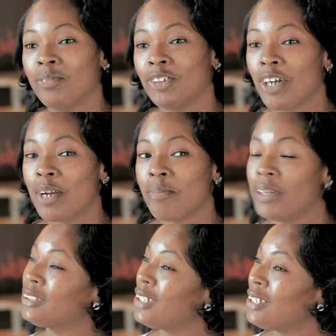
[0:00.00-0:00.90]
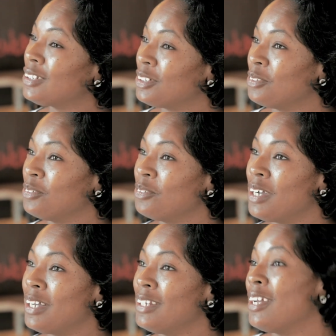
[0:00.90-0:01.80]
Try to branch out
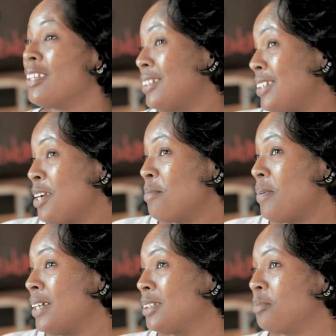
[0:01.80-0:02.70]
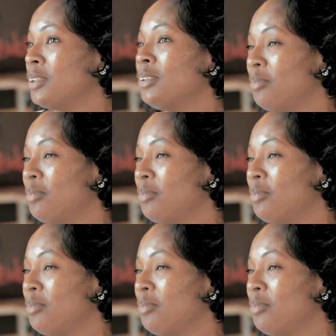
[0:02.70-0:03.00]
to another state, possibly.